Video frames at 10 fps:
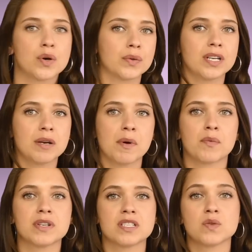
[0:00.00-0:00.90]
don't think about
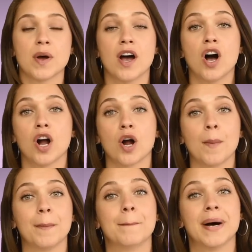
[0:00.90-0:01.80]
reasons why a hot girl
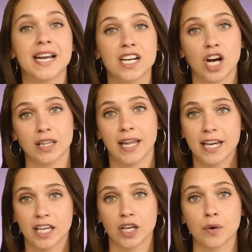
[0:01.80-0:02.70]
might not
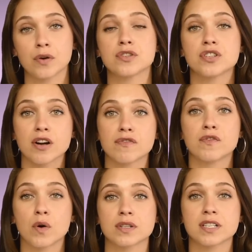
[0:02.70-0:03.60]
like you. Start
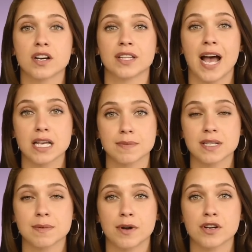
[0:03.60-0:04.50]
focusing on the
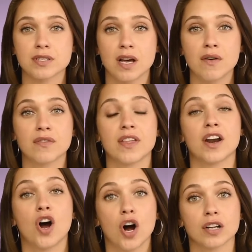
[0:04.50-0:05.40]
aspects about yourself
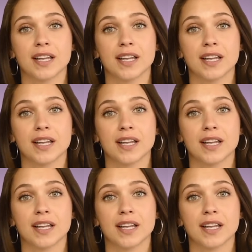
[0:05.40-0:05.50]
that are